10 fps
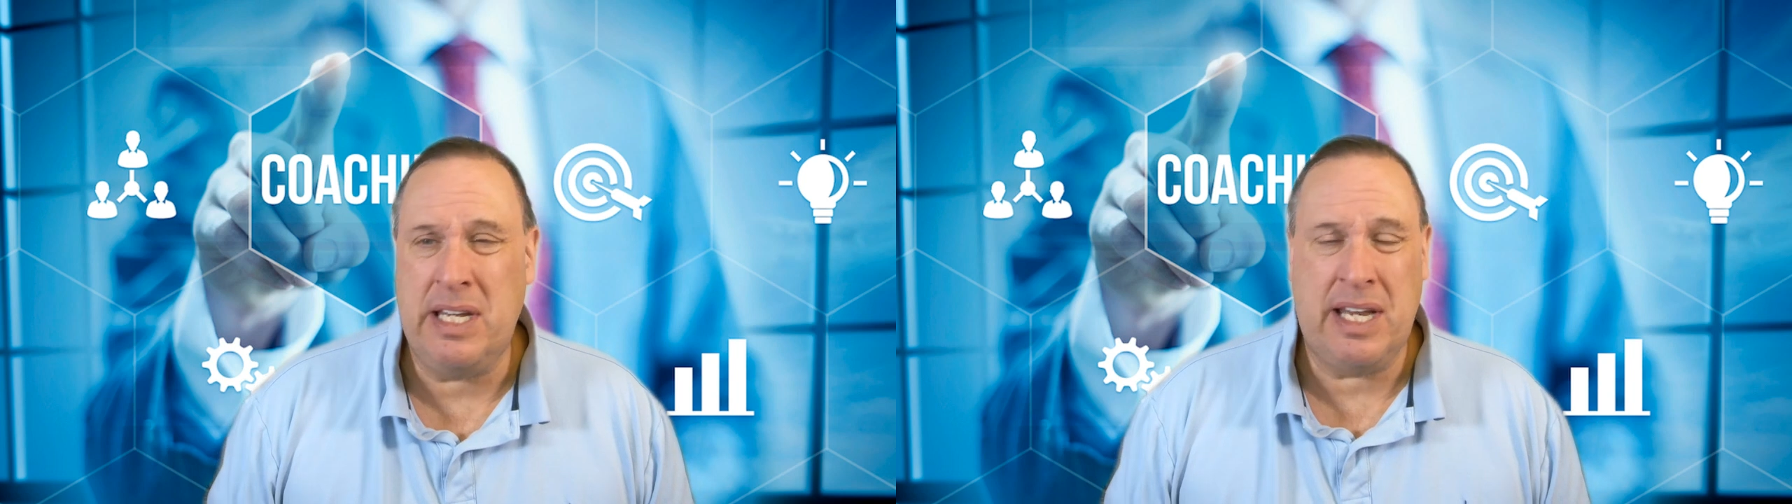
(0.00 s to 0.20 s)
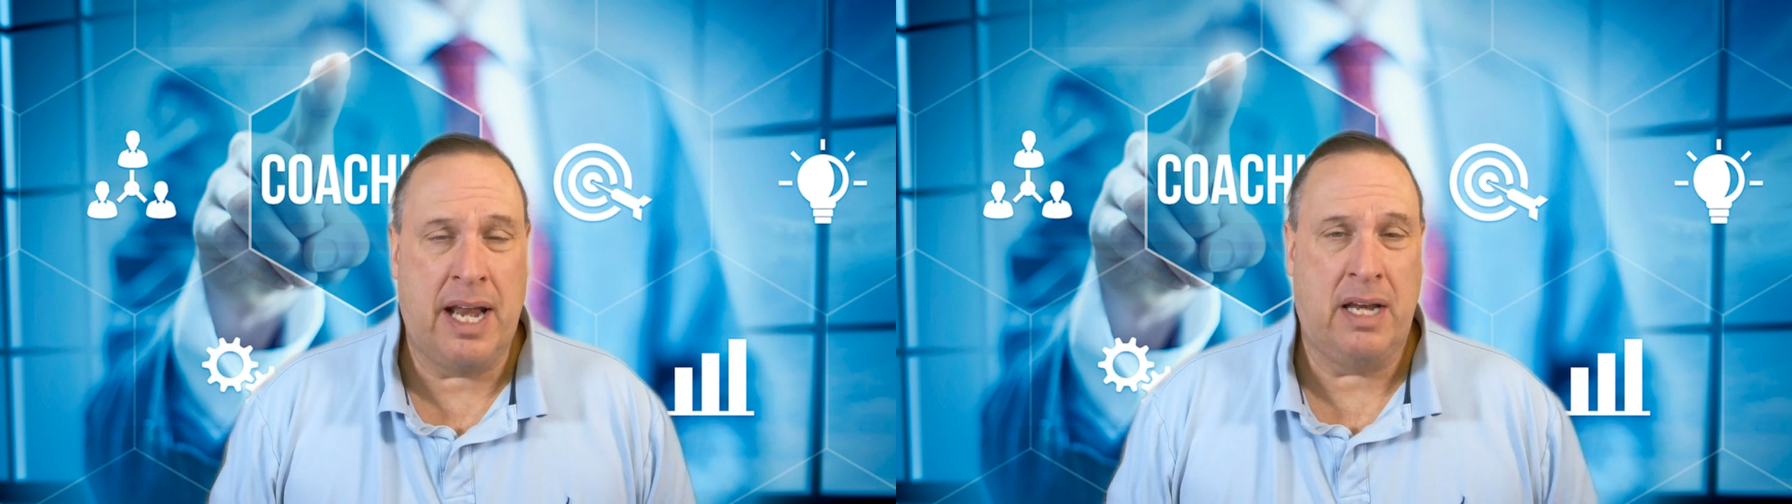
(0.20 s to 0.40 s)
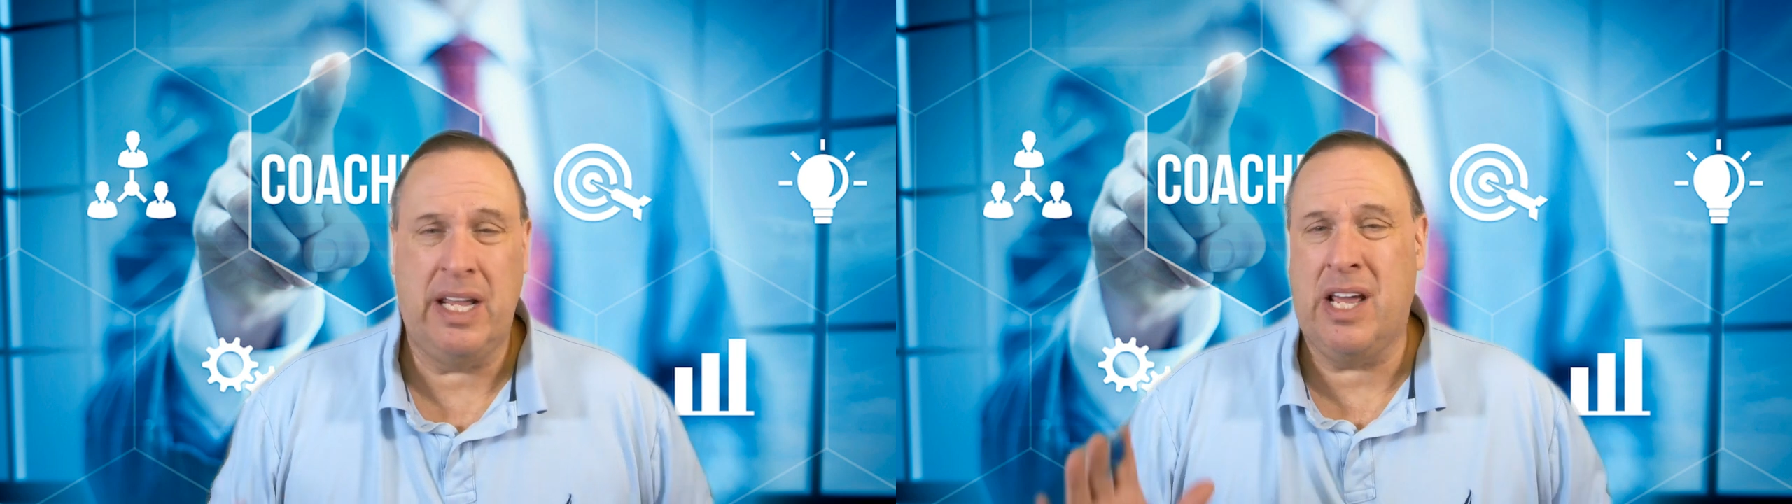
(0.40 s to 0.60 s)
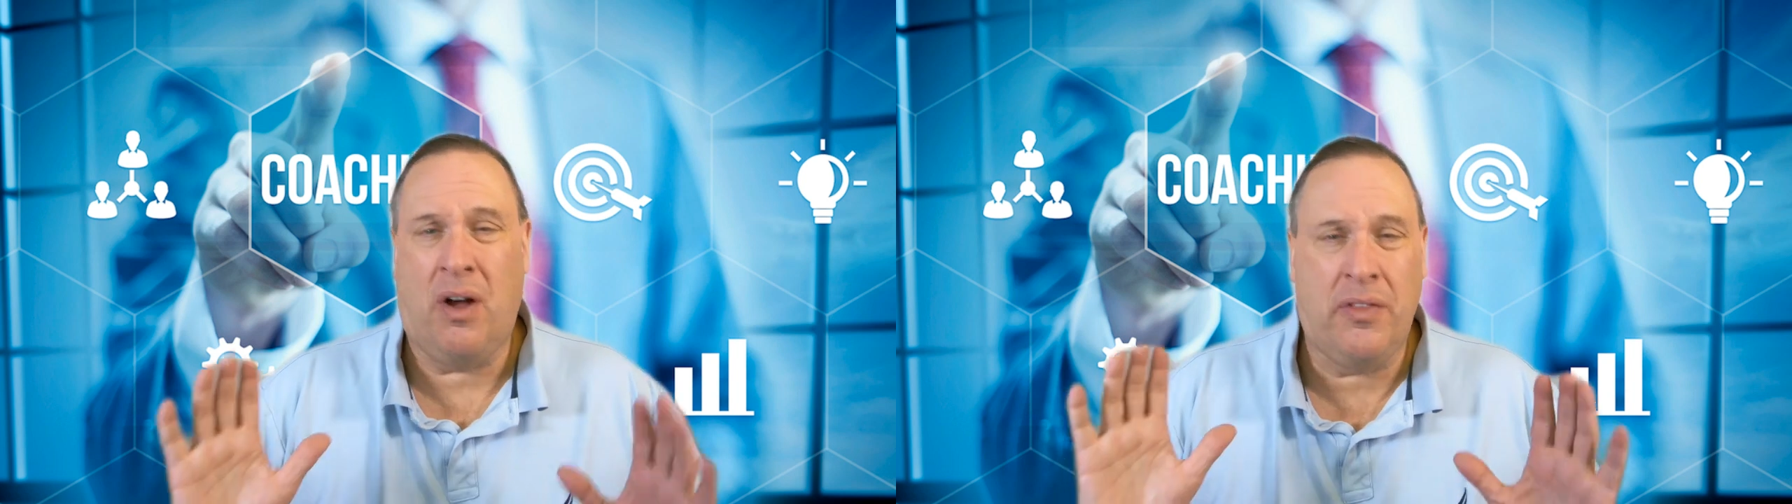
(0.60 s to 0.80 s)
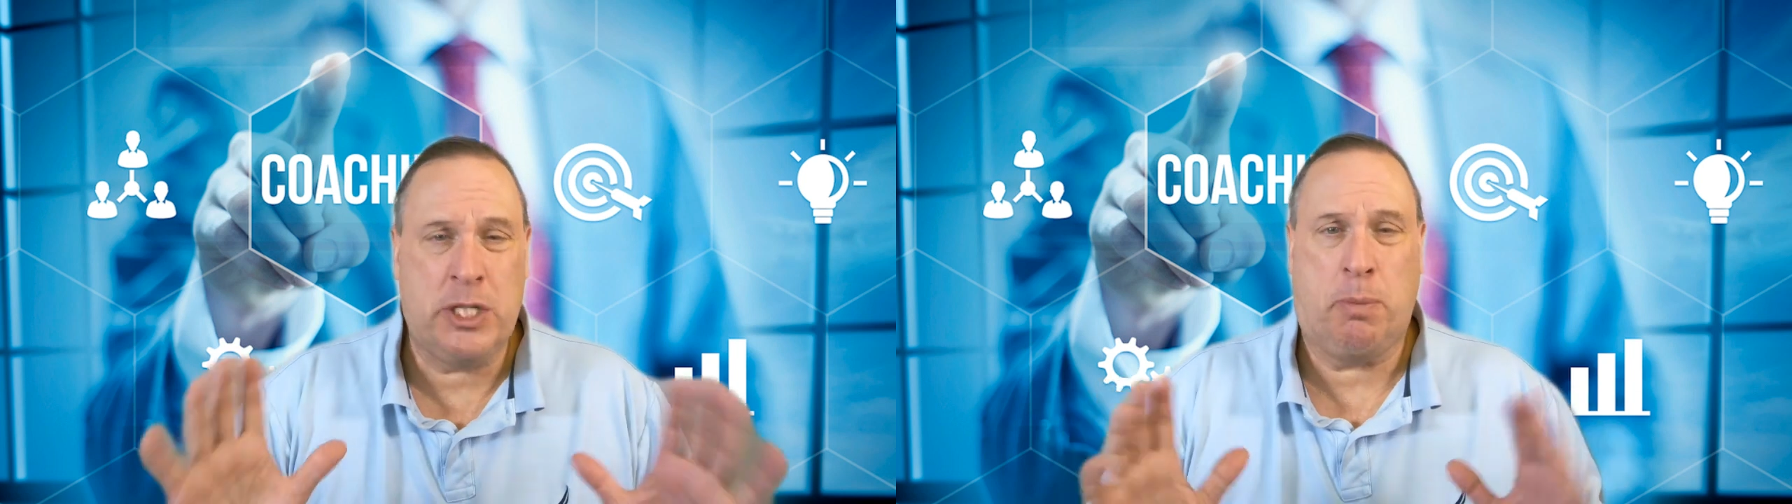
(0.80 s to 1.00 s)
dating. You get
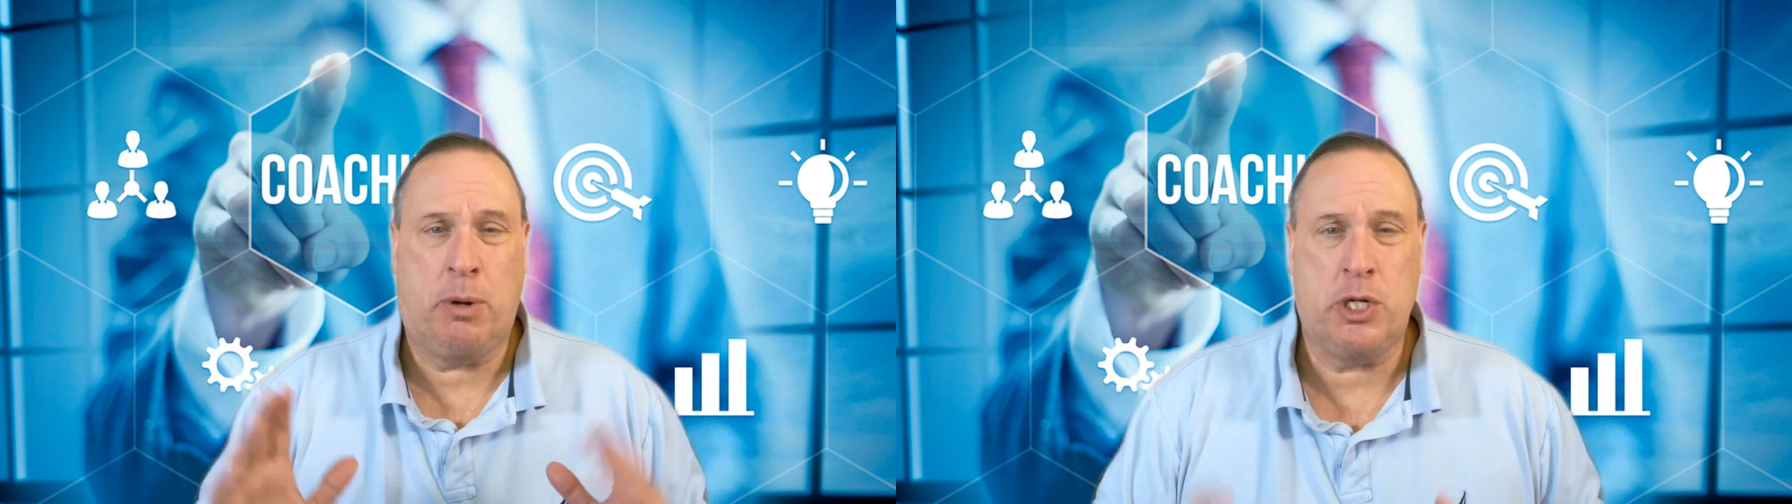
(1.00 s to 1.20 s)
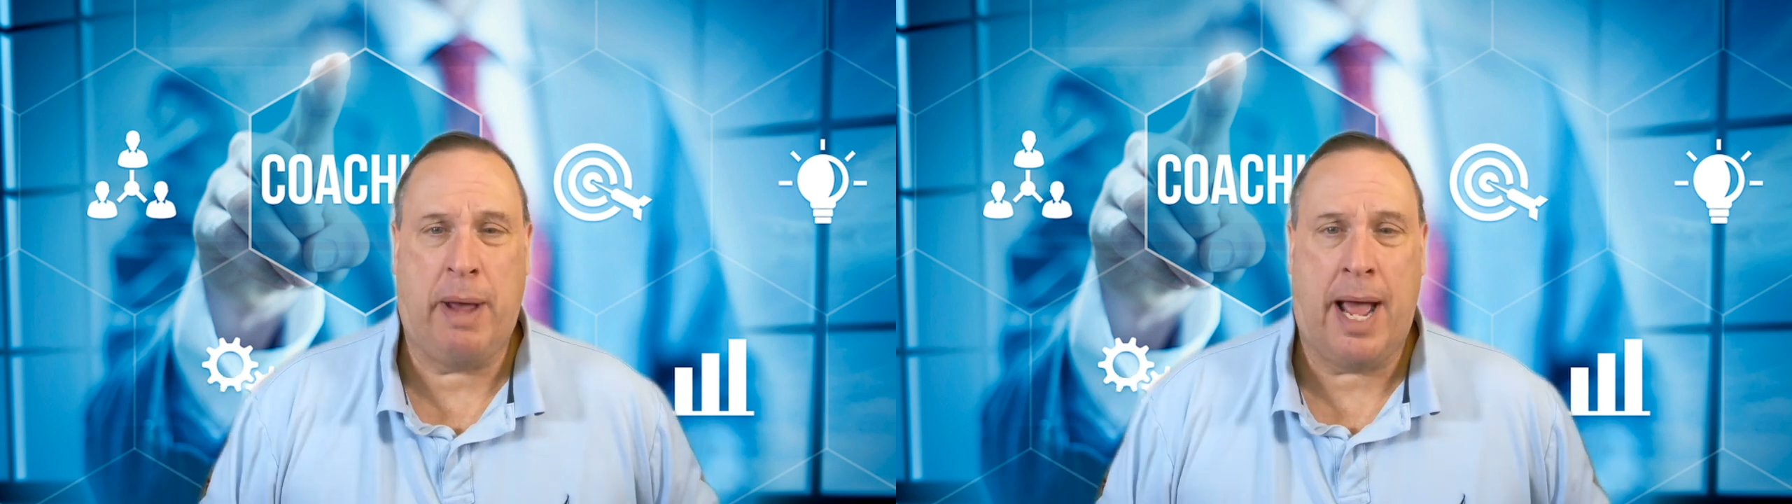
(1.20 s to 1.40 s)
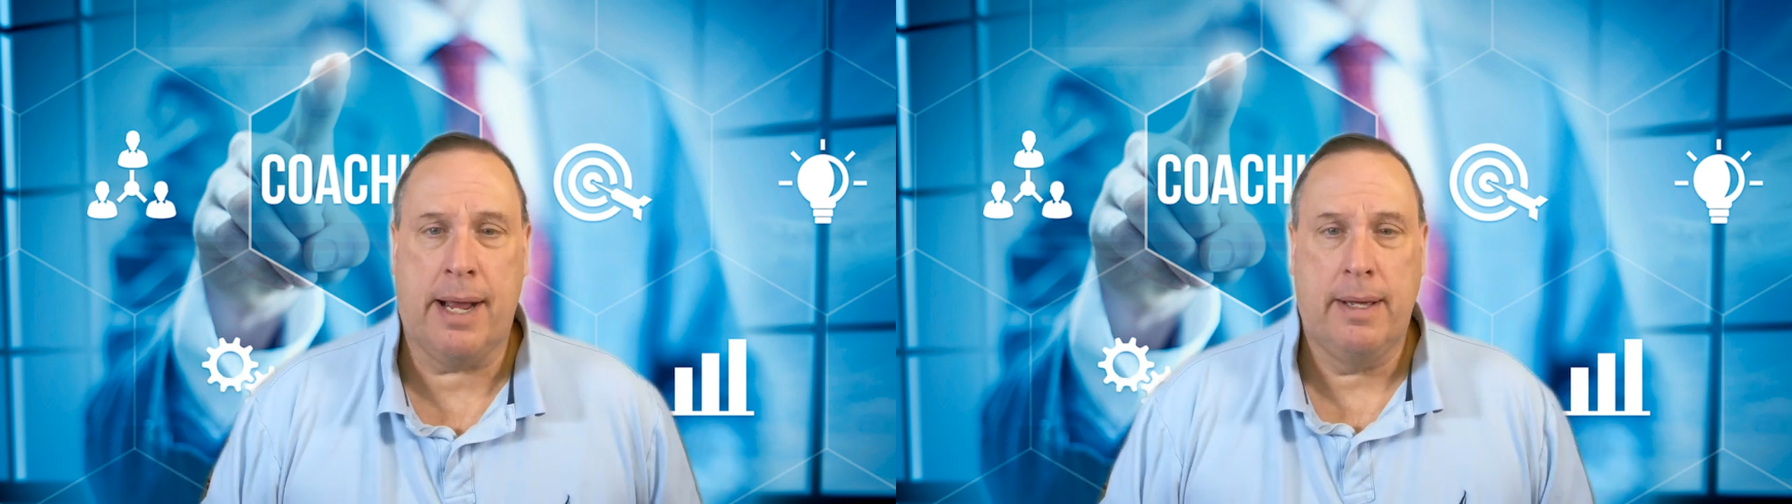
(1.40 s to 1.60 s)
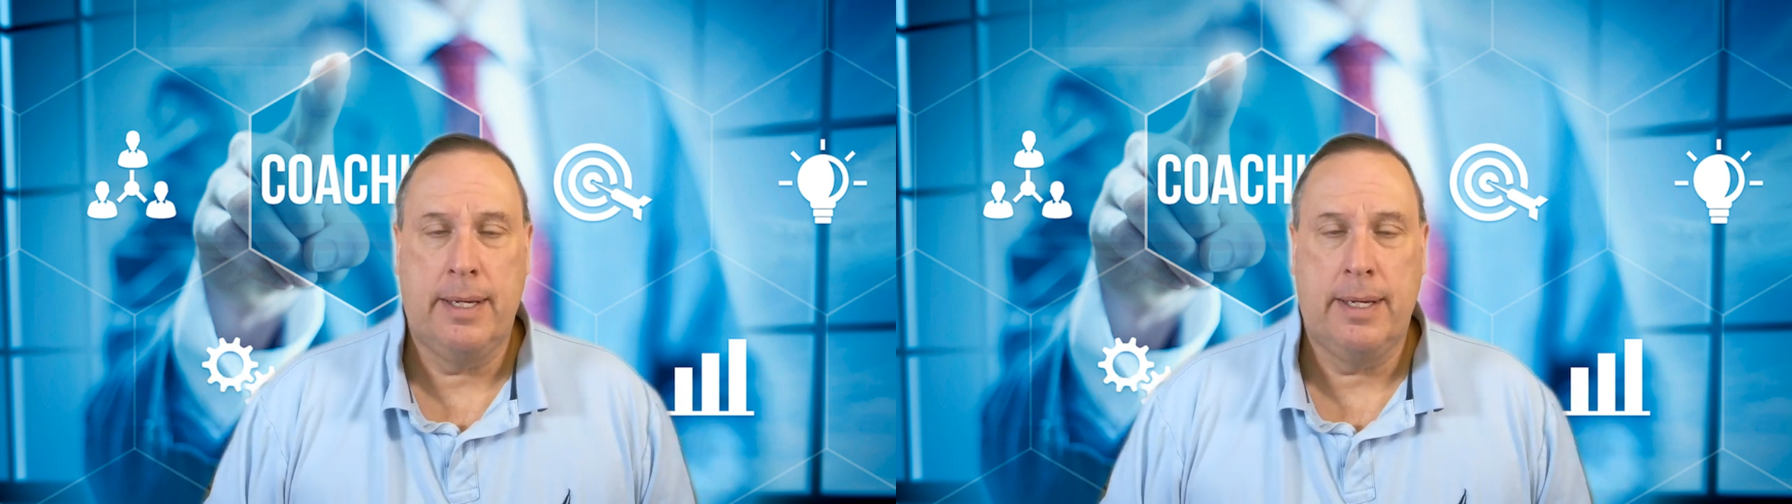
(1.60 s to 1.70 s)
all this pushback.